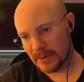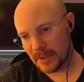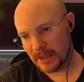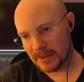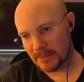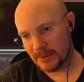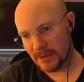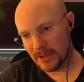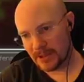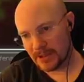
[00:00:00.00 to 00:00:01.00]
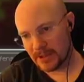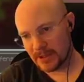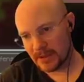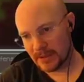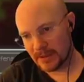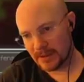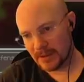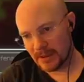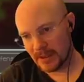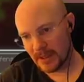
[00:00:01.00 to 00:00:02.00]
Okay, it's breached.
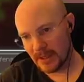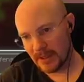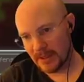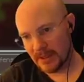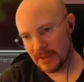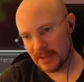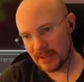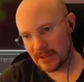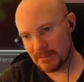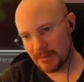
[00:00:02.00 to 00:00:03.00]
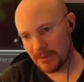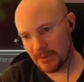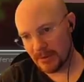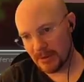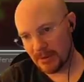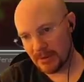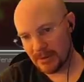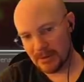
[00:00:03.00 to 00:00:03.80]
Okay, that should pull.